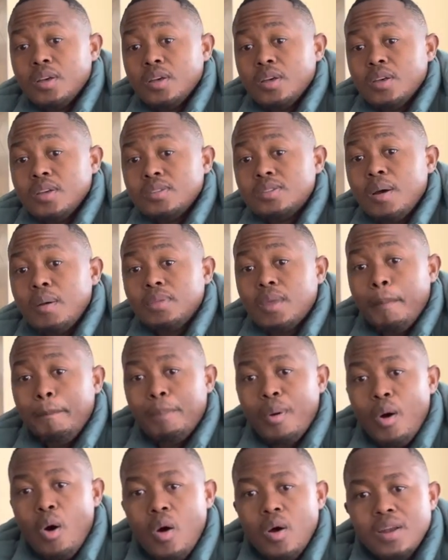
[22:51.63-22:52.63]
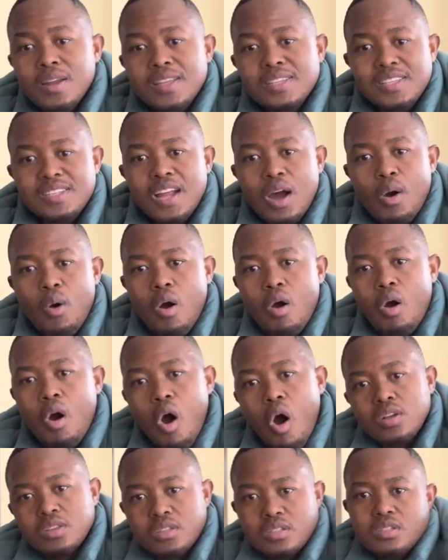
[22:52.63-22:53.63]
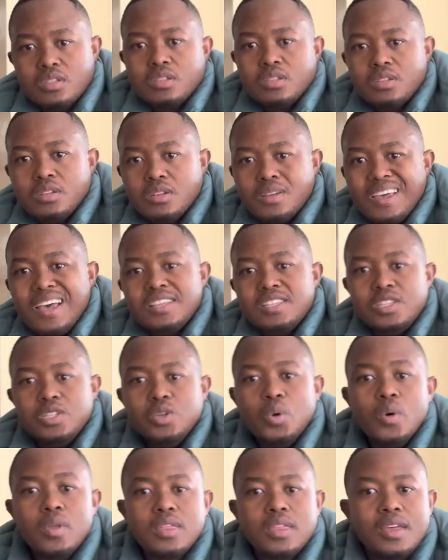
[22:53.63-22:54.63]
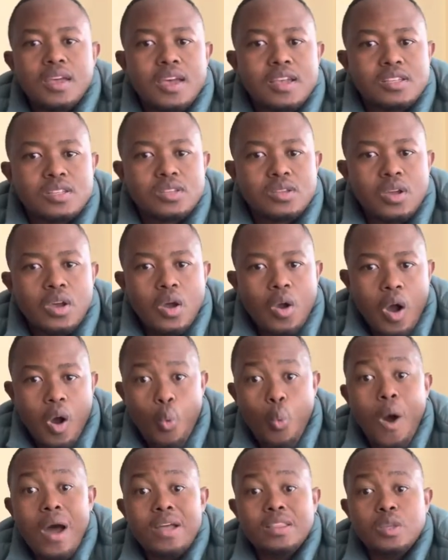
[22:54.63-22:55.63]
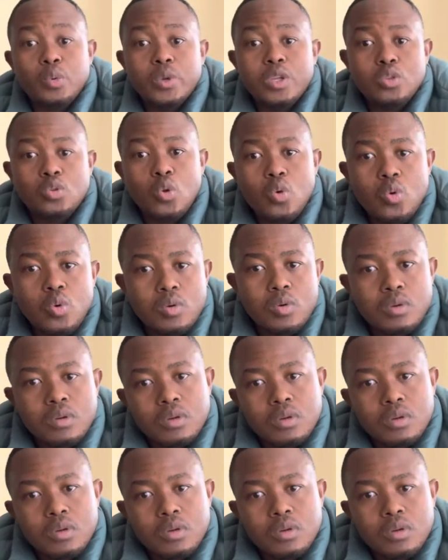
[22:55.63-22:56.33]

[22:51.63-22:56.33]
So the ball is in our court as youth. What do we do?